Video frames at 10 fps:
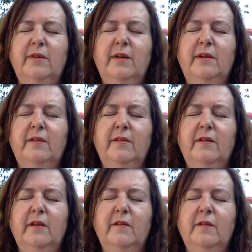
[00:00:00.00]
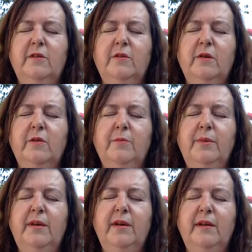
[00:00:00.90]
anything, that you can
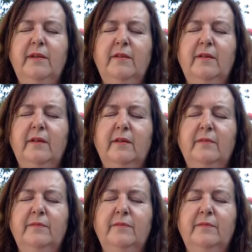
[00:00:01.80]
be anything.